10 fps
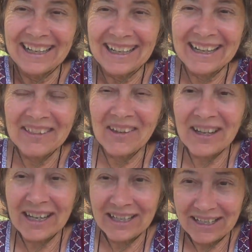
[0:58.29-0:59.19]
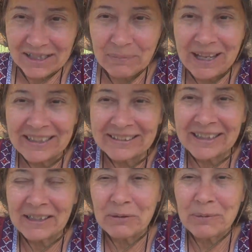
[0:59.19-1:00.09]
I thought I'd explain a
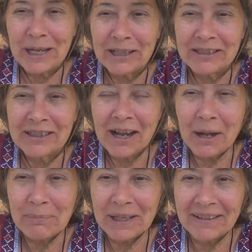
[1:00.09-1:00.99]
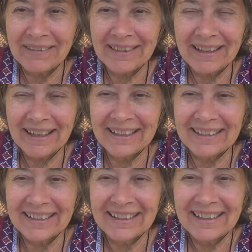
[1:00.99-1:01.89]
little about a topic that
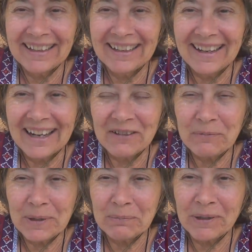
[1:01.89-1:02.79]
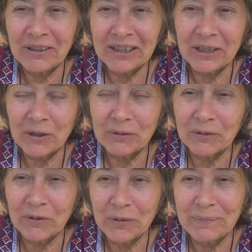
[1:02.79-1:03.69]
I've been mulling over
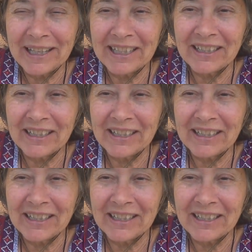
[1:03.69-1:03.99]
for many